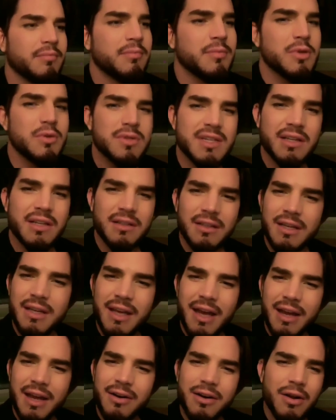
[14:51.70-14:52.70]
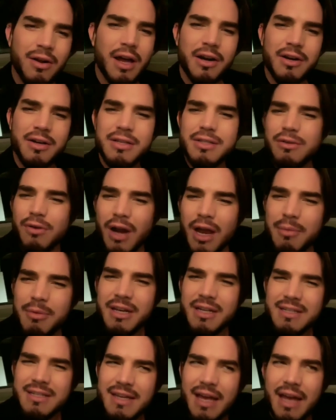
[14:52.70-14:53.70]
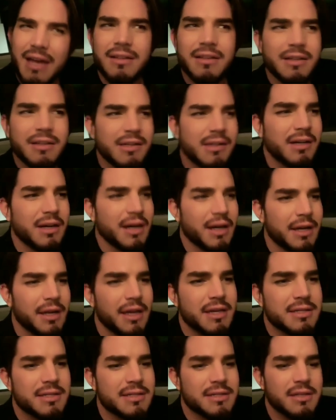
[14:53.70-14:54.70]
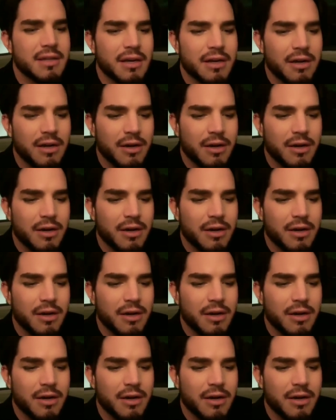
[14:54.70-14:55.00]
musically. I don't know how to describe it exactly. I guess,